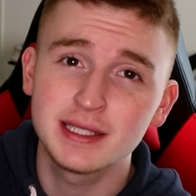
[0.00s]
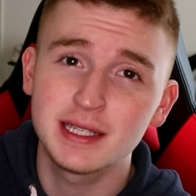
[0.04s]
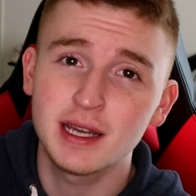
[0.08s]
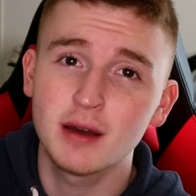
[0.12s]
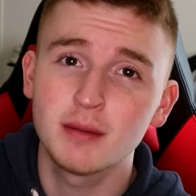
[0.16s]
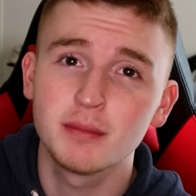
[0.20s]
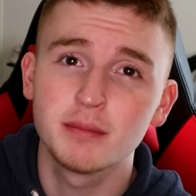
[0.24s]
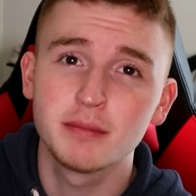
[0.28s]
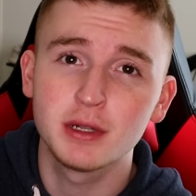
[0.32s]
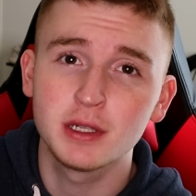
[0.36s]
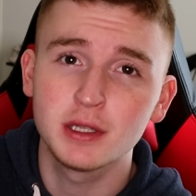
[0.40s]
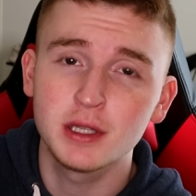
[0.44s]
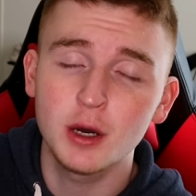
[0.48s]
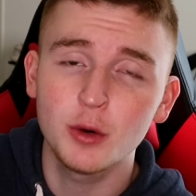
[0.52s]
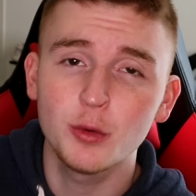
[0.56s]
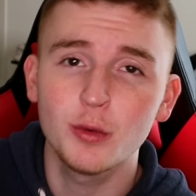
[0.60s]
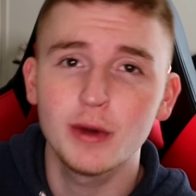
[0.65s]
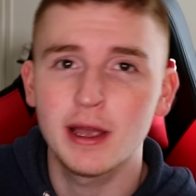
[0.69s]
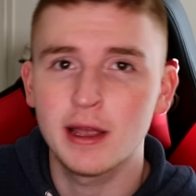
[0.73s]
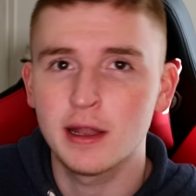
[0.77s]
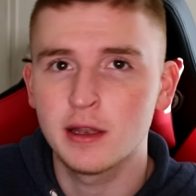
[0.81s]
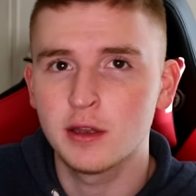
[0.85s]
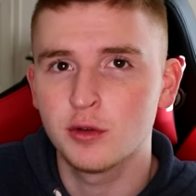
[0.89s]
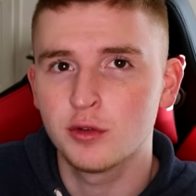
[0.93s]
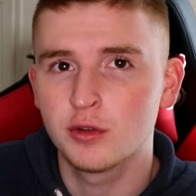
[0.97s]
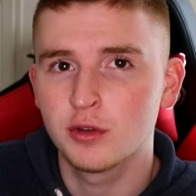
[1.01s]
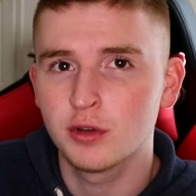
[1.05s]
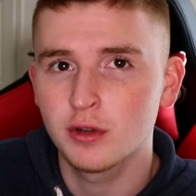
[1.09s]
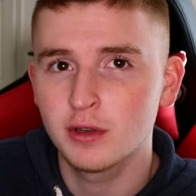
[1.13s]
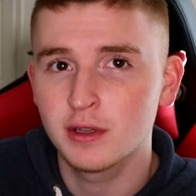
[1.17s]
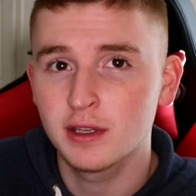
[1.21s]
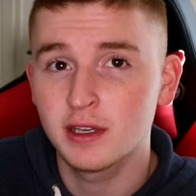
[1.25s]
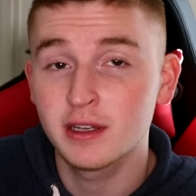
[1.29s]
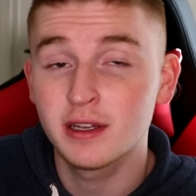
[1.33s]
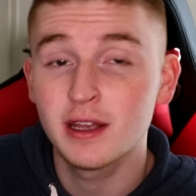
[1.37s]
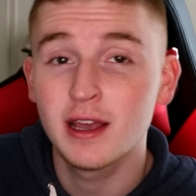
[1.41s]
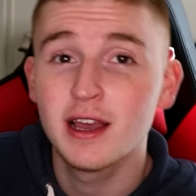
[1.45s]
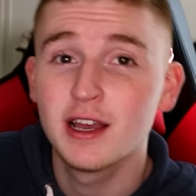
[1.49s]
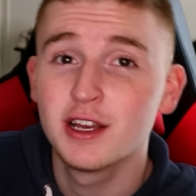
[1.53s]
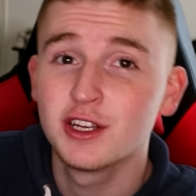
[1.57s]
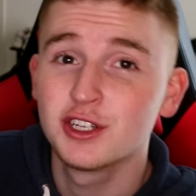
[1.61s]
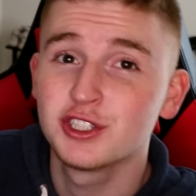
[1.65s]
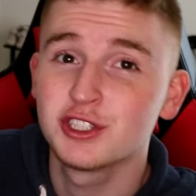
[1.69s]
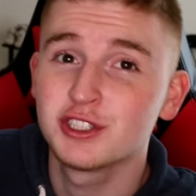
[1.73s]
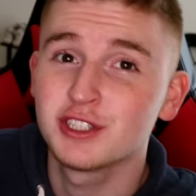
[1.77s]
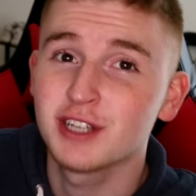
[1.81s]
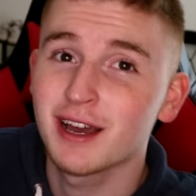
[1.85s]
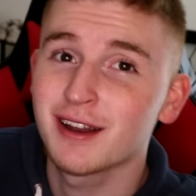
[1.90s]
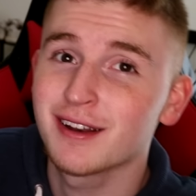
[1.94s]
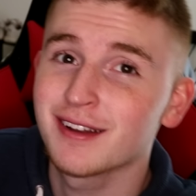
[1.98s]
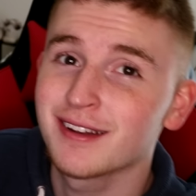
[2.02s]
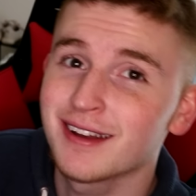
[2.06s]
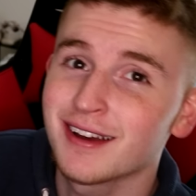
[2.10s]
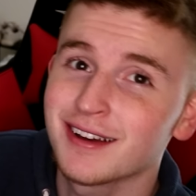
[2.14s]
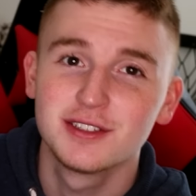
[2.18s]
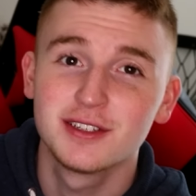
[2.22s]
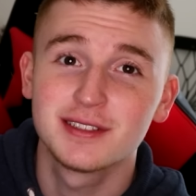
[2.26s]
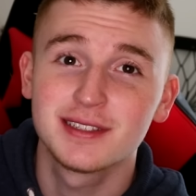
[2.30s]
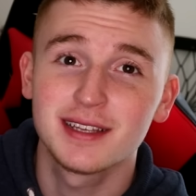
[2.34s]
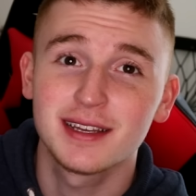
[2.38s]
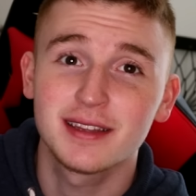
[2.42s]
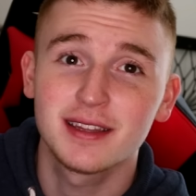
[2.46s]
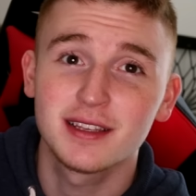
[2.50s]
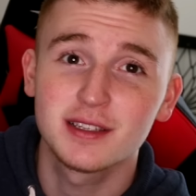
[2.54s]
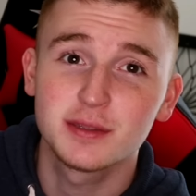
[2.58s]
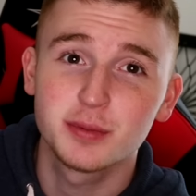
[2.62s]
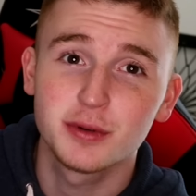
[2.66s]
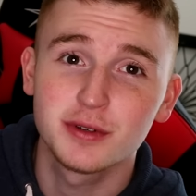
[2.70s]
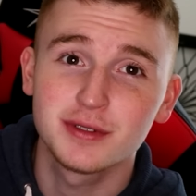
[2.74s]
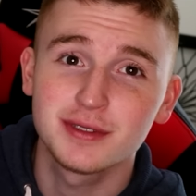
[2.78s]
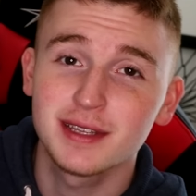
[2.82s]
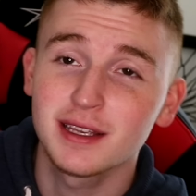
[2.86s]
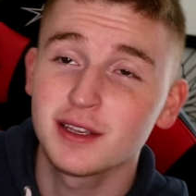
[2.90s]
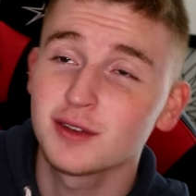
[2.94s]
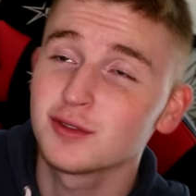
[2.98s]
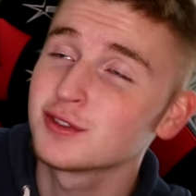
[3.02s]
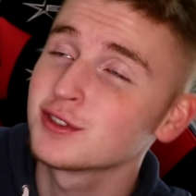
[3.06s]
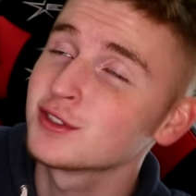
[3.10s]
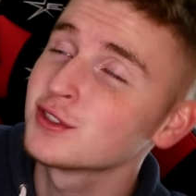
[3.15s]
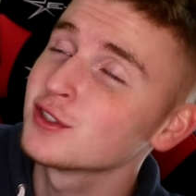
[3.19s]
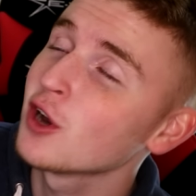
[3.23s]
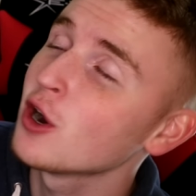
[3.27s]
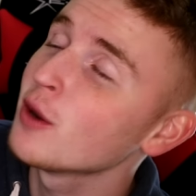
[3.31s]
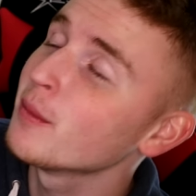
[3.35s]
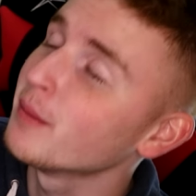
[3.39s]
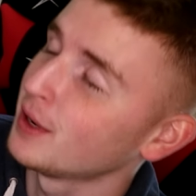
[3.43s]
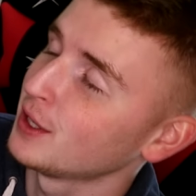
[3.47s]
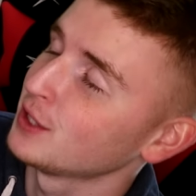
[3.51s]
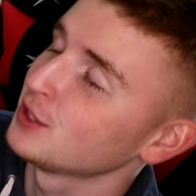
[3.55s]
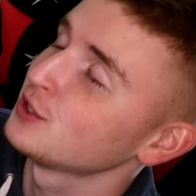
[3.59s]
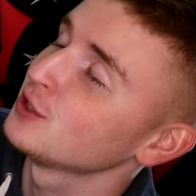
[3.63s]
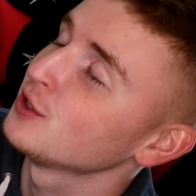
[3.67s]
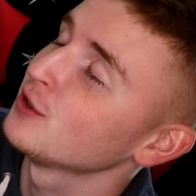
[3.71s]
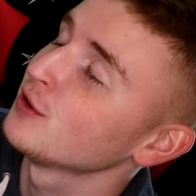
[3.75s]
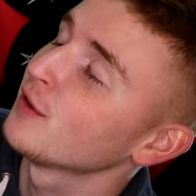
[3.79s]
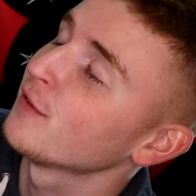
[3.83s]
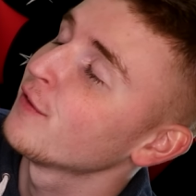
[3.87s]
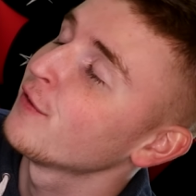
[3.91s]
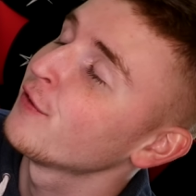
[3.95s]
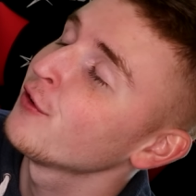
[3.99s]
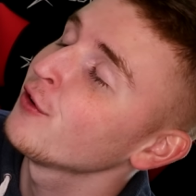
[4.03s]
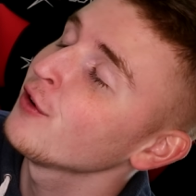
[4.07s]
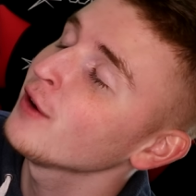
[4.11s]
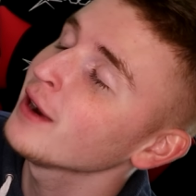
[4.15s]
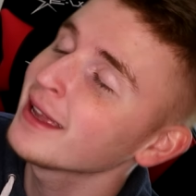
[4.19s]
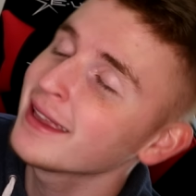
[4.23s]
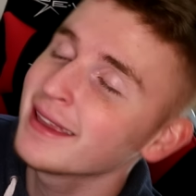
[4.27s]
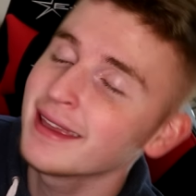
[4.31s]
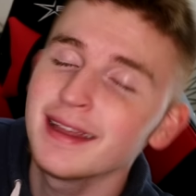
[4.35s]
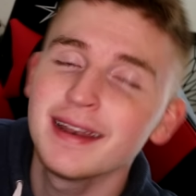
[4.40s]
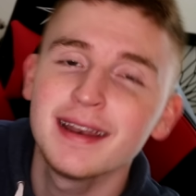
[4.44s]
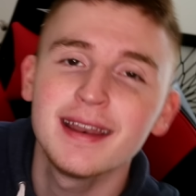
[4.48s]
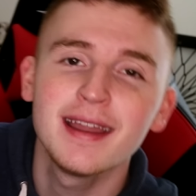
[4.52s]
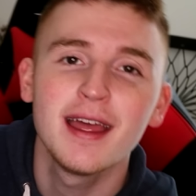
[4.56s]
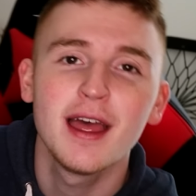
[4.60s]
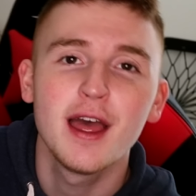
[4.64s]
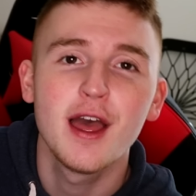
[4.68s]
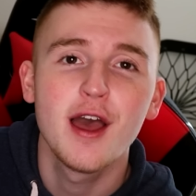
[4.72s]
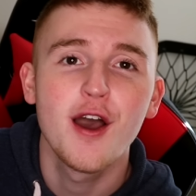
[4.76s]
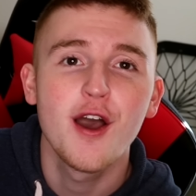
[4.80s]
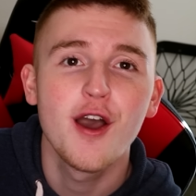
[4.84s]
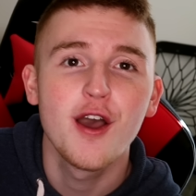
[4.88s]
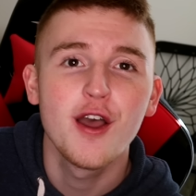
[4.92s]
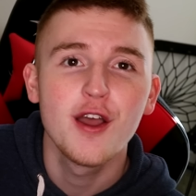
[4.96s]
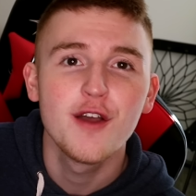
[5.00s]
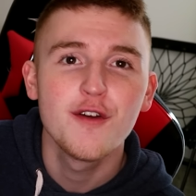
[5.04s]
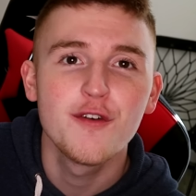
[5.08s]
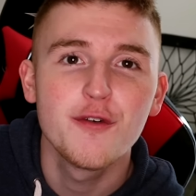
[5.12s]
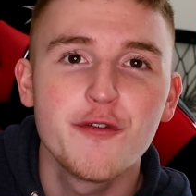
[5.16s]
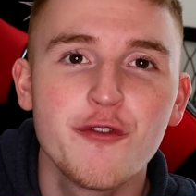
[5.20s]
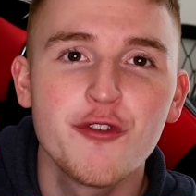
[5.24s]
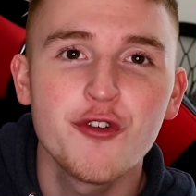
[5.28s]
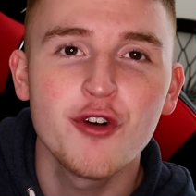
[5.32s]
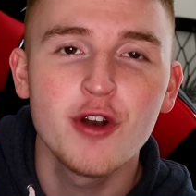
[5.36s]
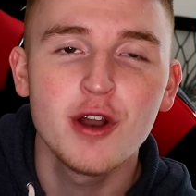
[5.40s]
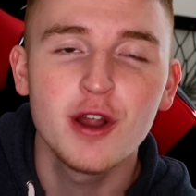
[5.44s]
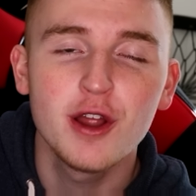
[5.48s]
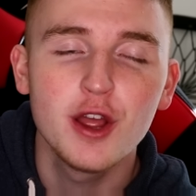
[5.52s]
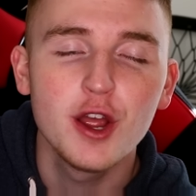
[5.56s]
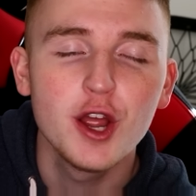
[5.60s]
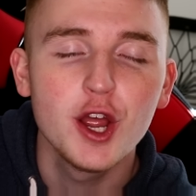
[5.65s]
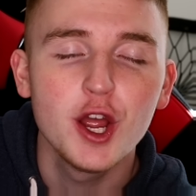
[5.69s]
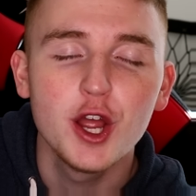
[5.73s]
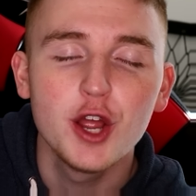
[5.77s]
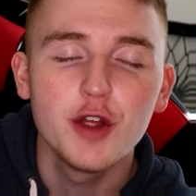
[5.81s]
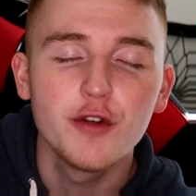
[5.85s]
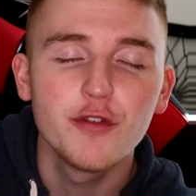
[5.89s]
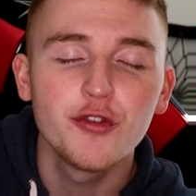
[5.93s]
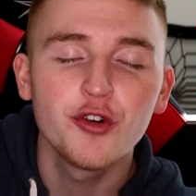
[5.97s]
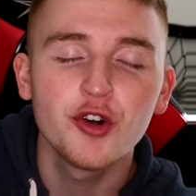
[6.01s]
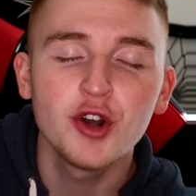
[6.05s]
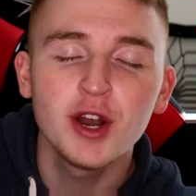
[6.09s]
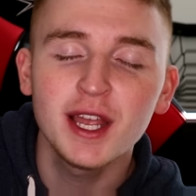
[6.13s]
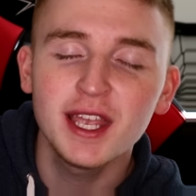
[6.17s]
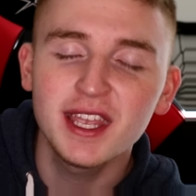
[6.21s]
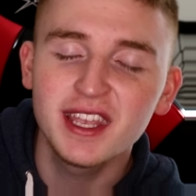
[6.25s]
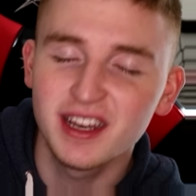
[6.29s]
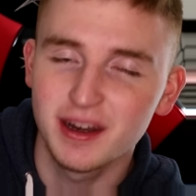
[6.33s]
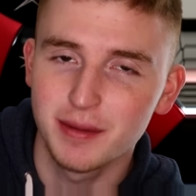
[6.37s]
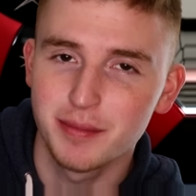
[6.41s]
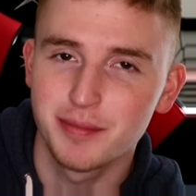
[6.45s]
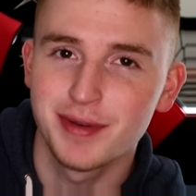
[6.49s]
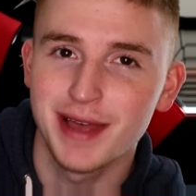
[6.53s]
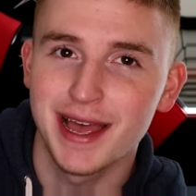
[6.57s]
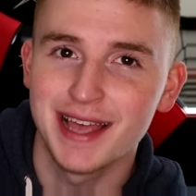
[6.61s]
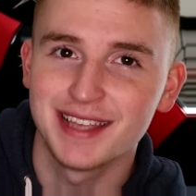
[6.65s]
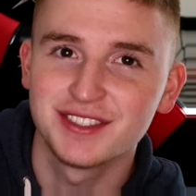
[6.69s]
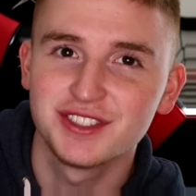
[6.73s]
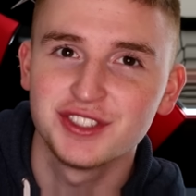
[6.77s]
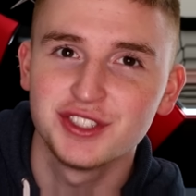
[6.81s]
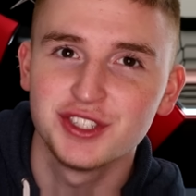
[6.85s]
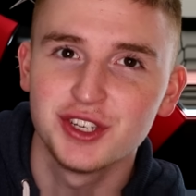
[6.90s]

down below and you could get shouted out. Just like this person, thank you so much. You're the freaking freaking best,